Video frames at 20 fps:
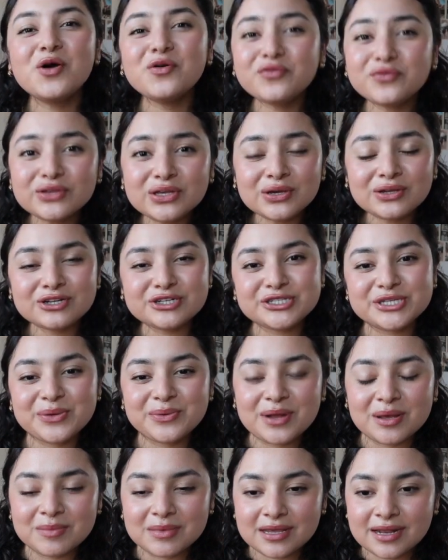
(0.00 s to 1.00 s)
Hopefully you
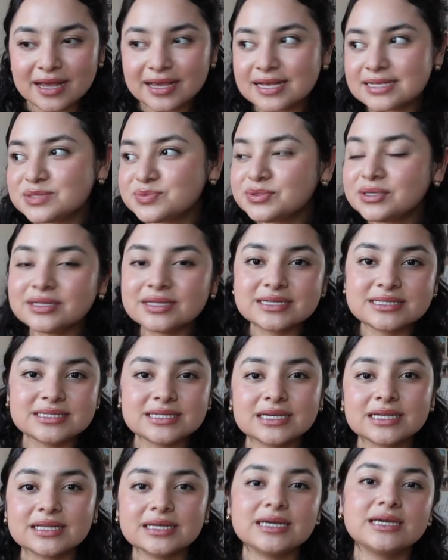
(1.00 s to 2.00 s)
understand what I mean. I guess
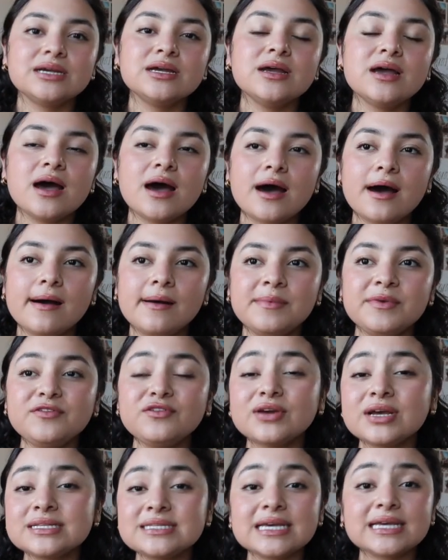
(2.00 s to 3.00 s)
realistically, if
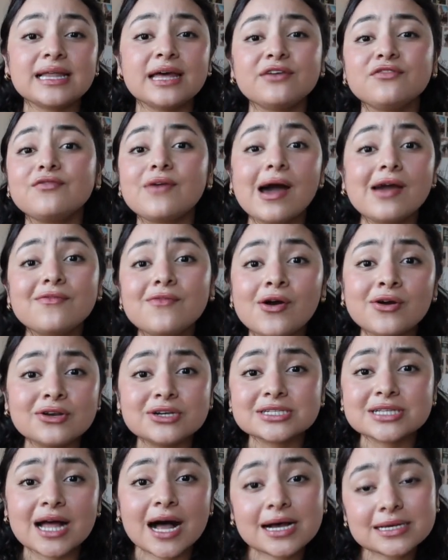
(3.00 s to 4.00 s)
you can take like 5
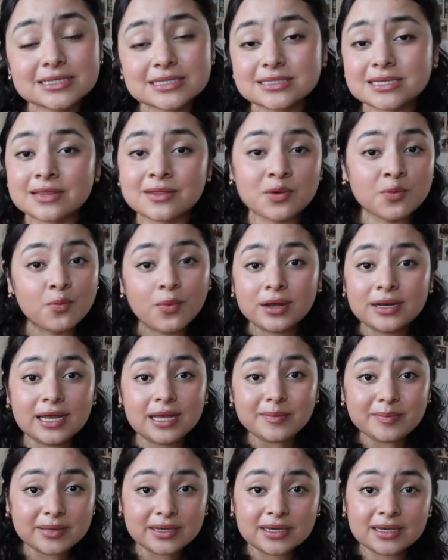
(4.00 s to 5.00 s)
honors classes and then 1
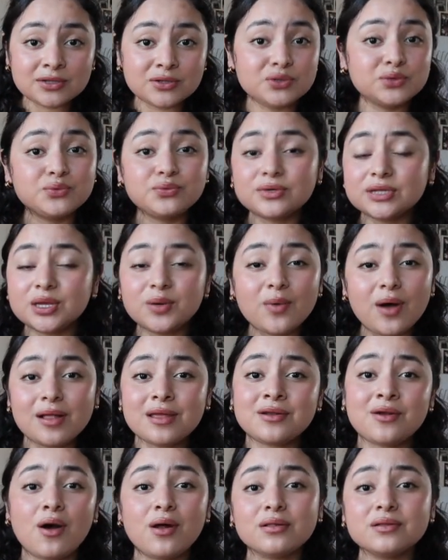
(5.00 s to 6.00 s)
AP and do really well
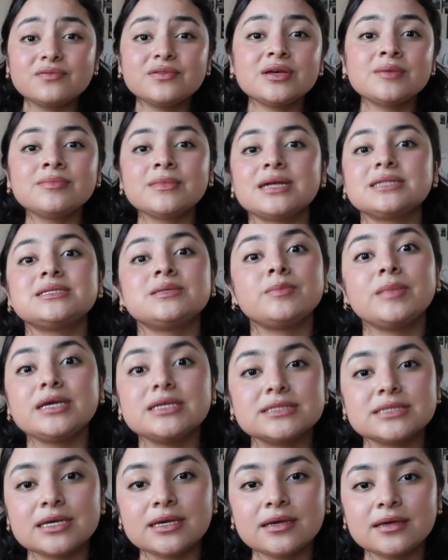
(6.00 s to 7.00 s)
in all of them, that's
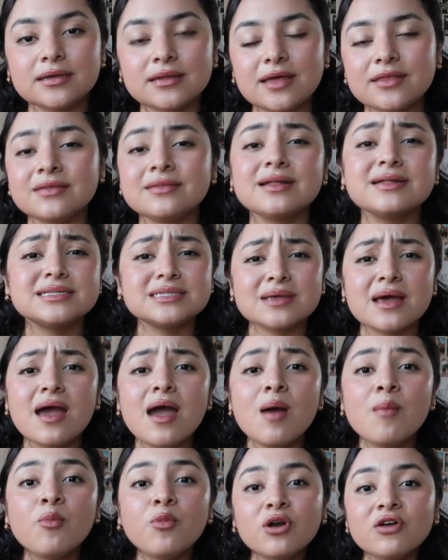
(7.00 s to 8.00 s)
amazing. I think that's
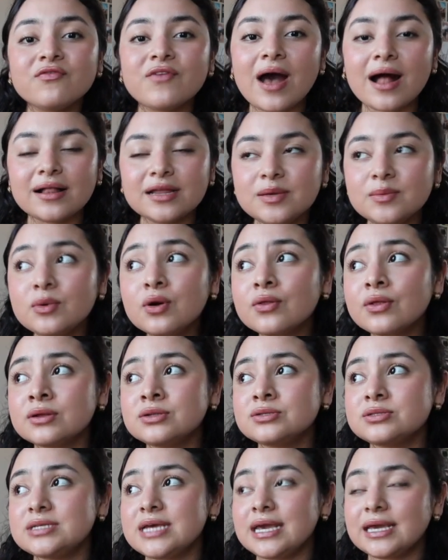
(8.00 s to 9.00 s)
more valuable
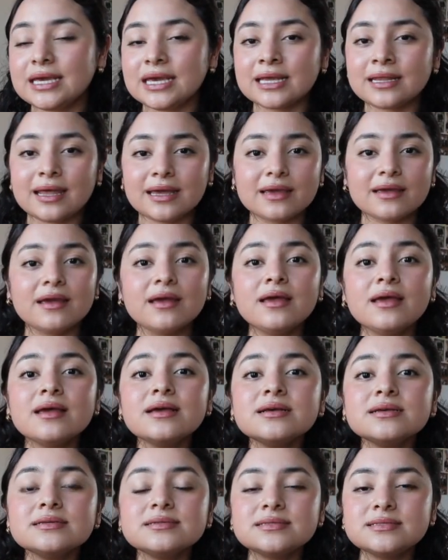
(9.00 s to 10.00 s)
than taking like
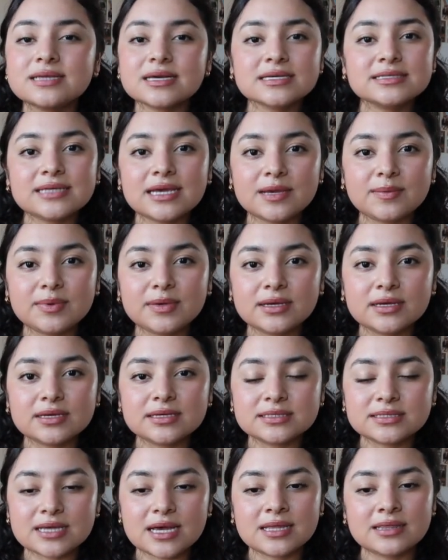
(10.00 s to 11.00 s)
6
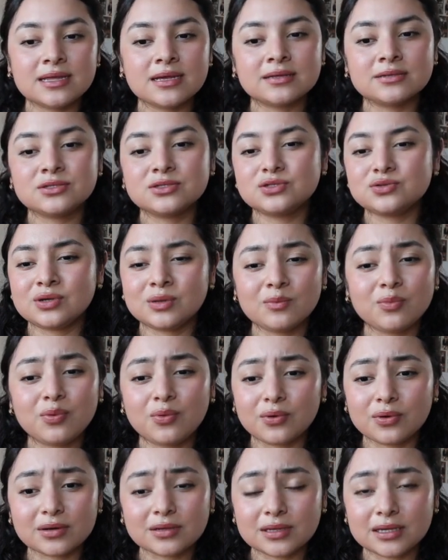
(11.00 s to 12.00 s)
APs and then doing
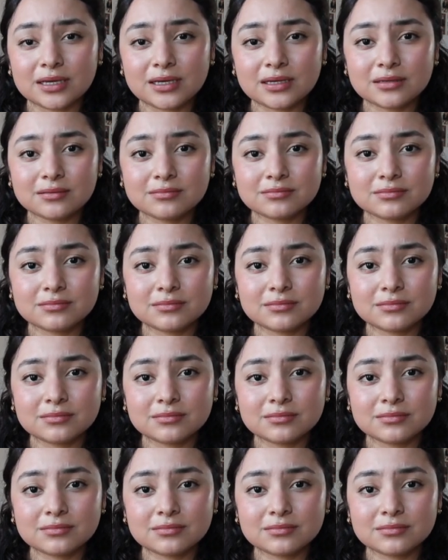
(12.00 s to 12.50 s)
poorly.